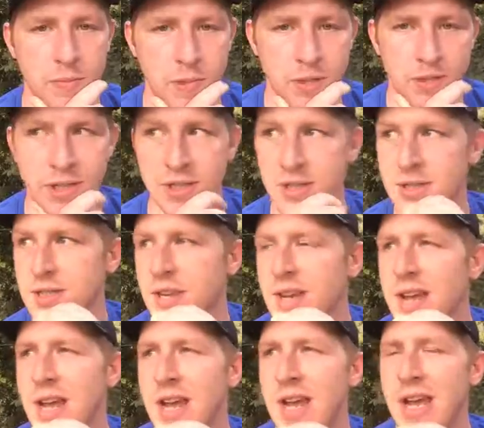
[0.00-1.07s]
business
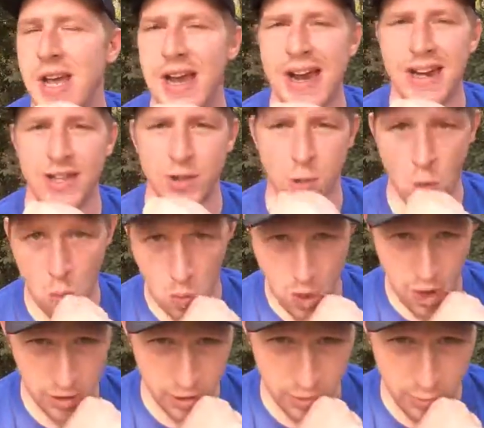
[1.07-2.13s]
as
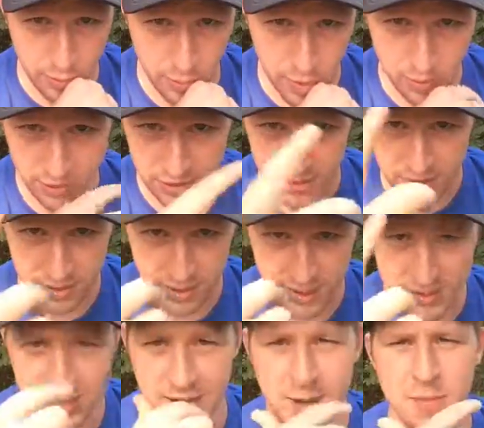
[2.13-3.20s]
Walker Promotes.
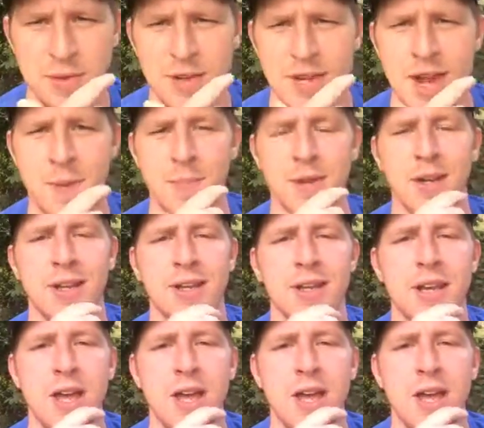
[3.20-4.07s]
That's the name of the company.